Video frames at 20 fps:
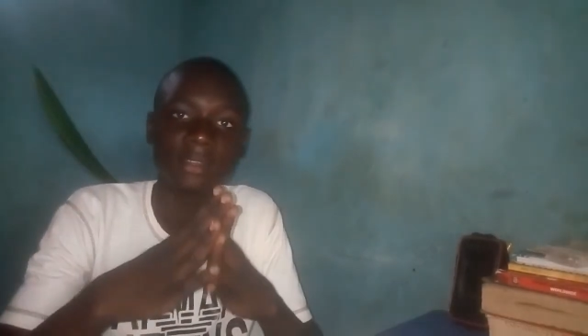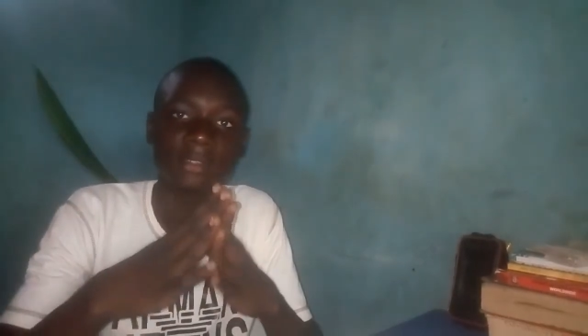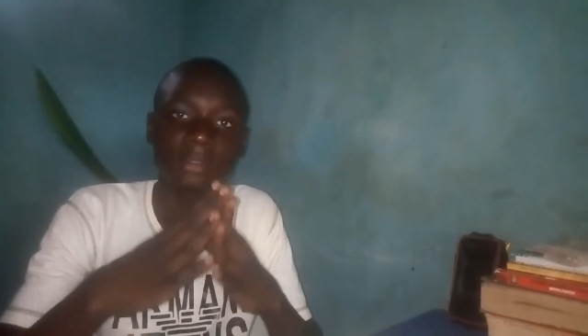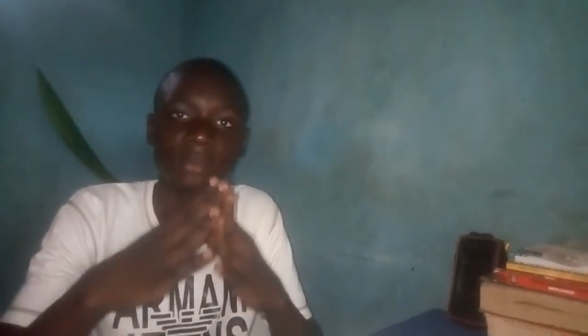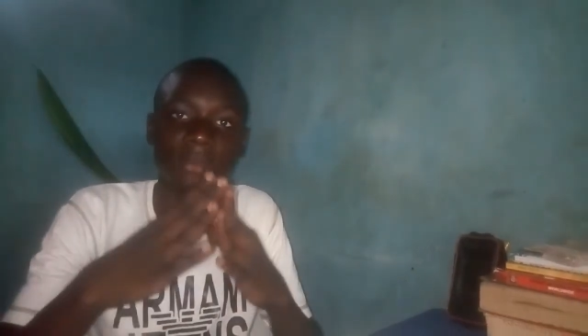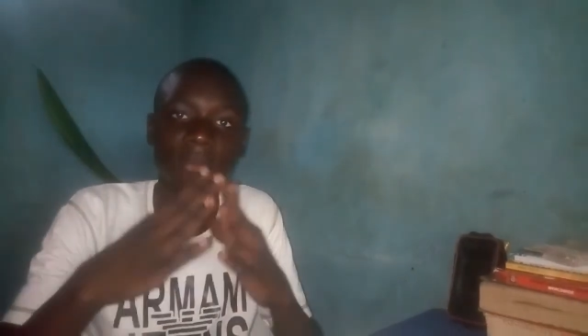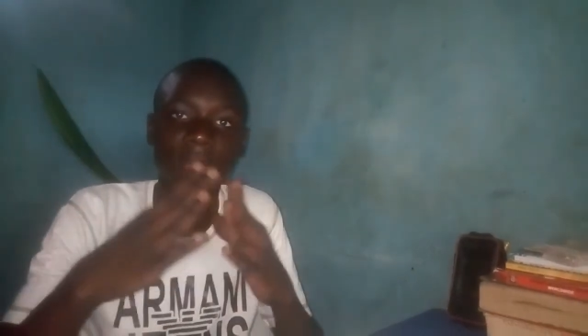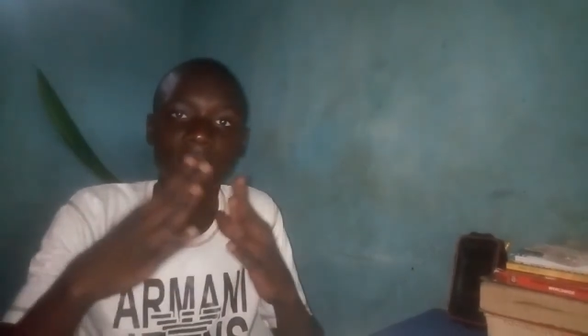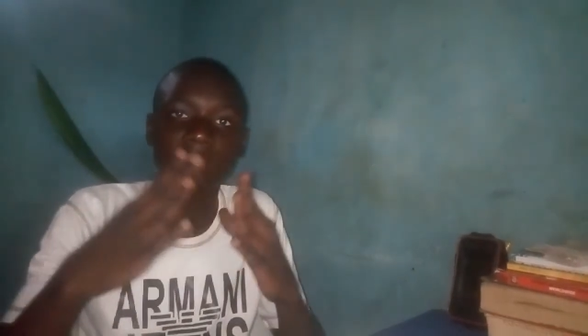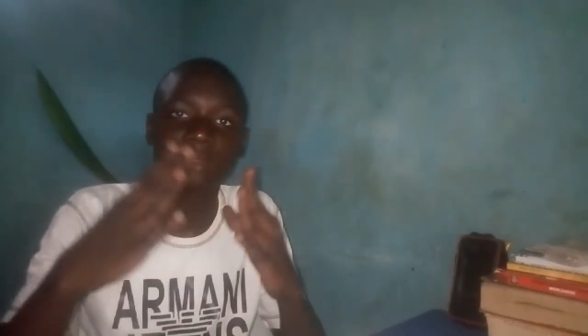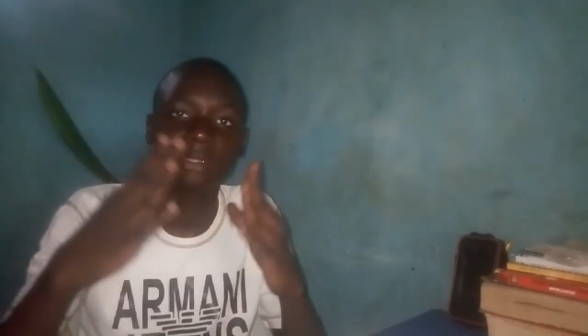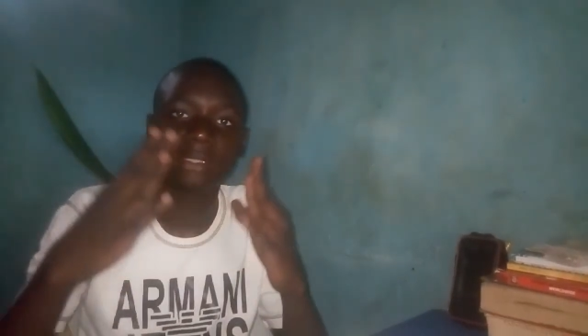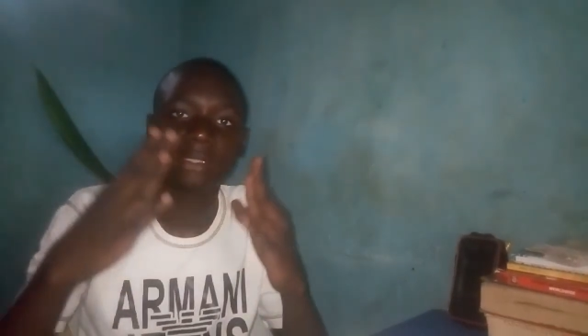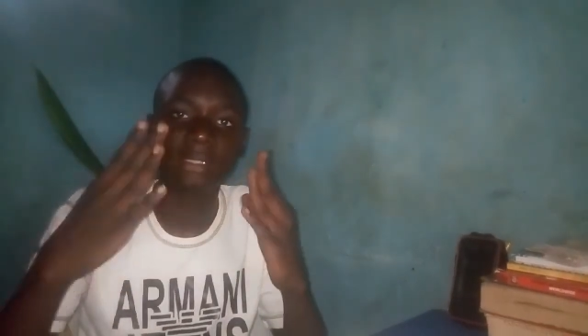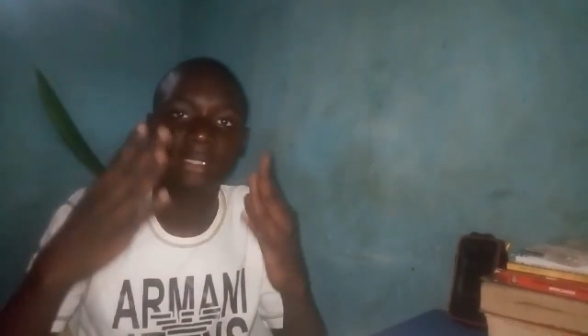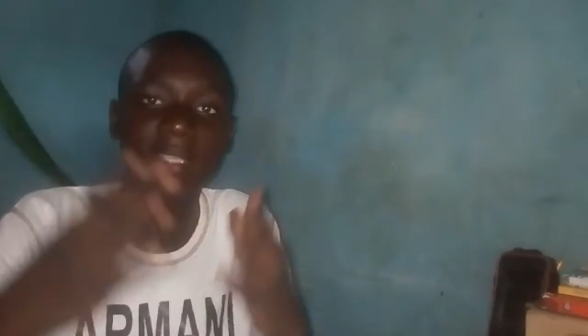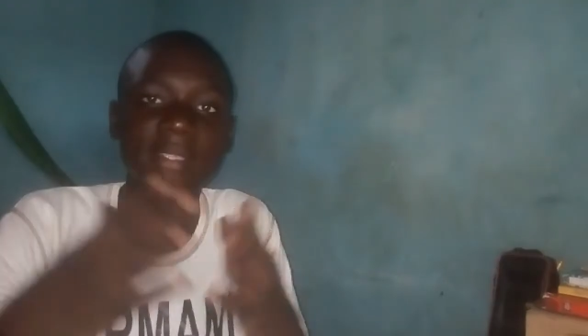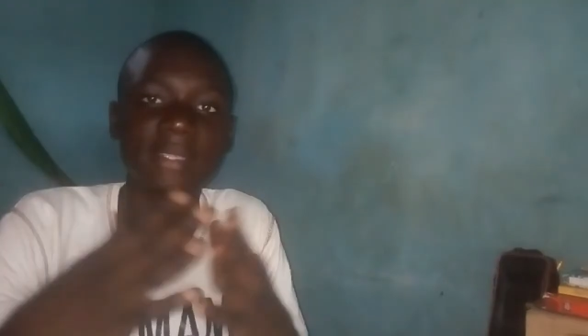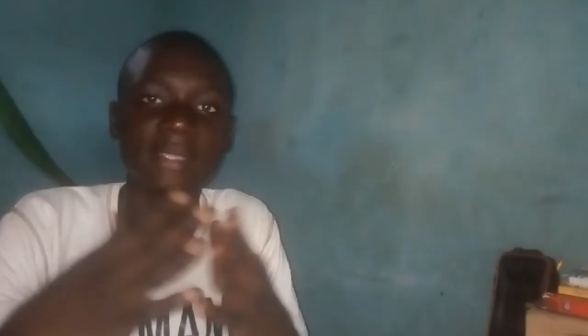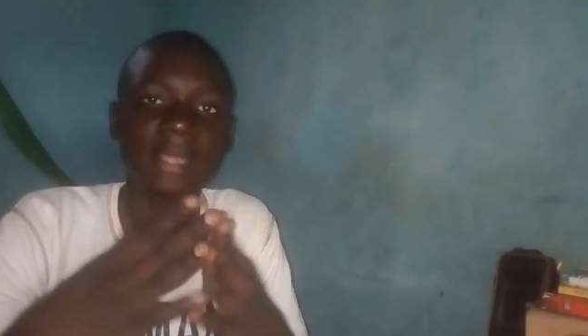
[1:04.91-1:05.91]
So
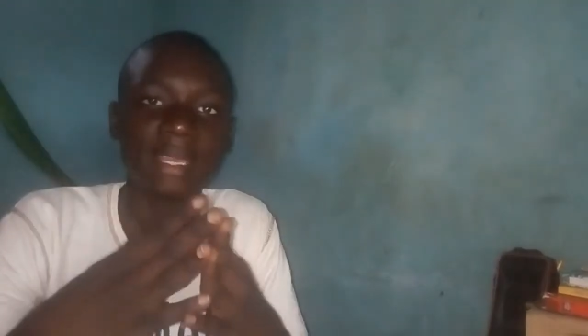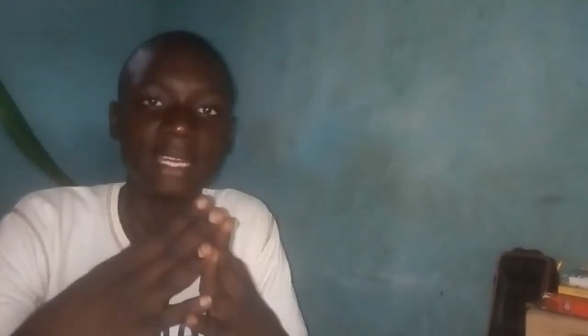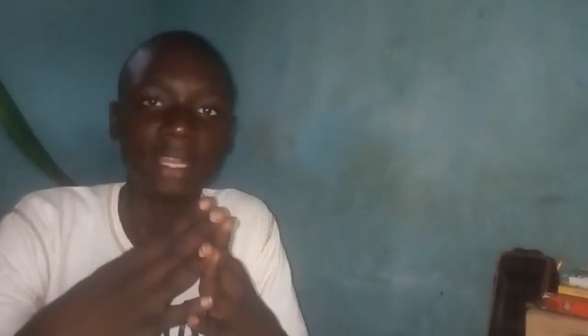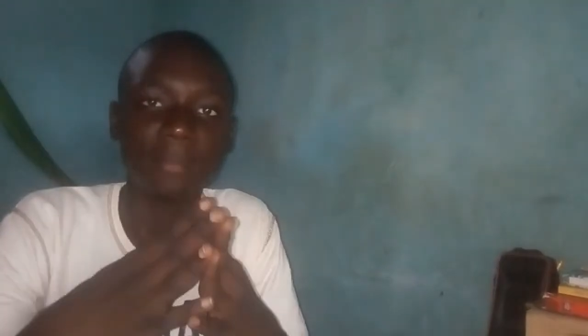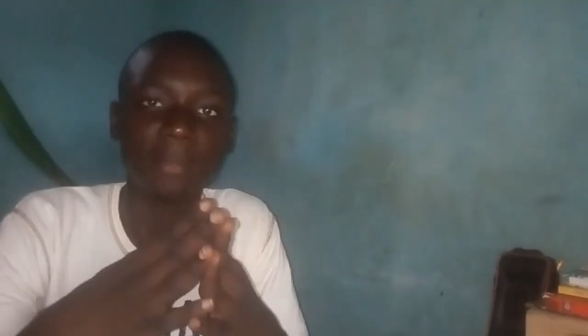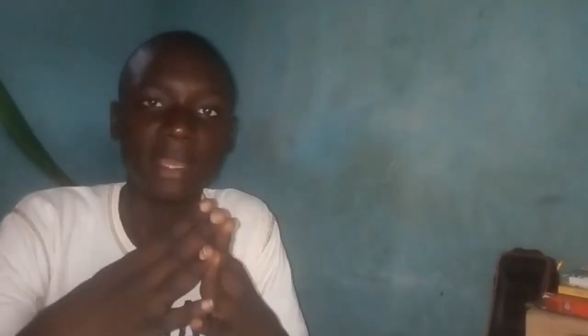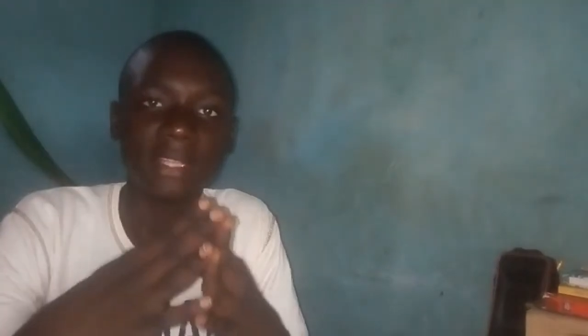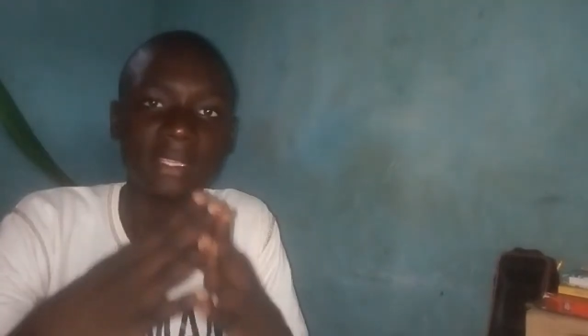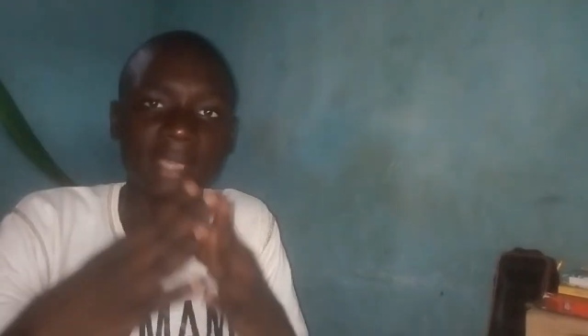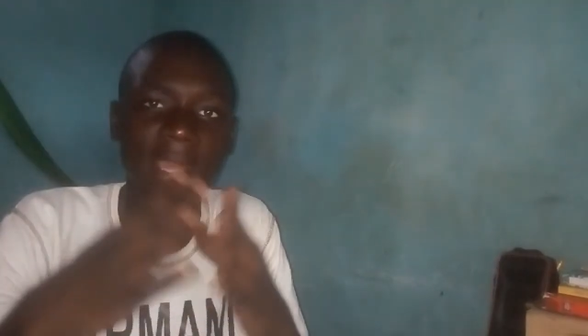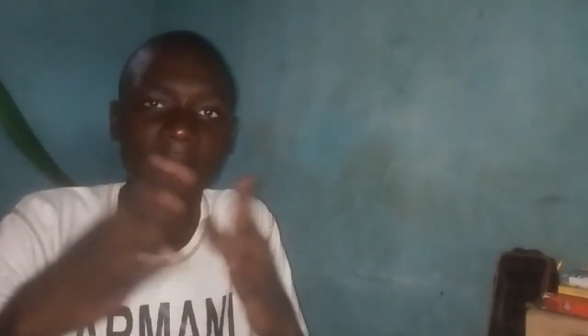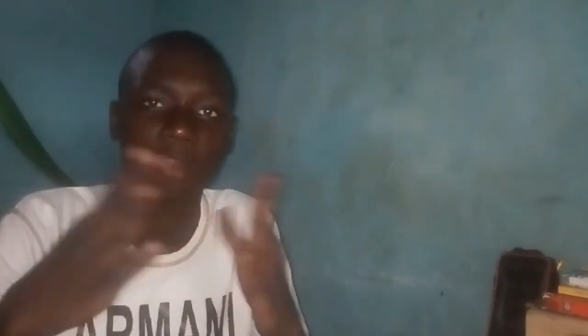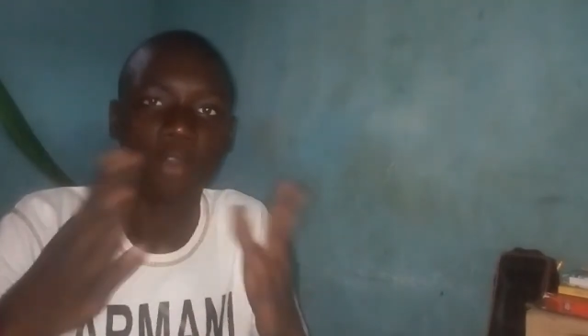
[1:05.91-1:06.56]
these elements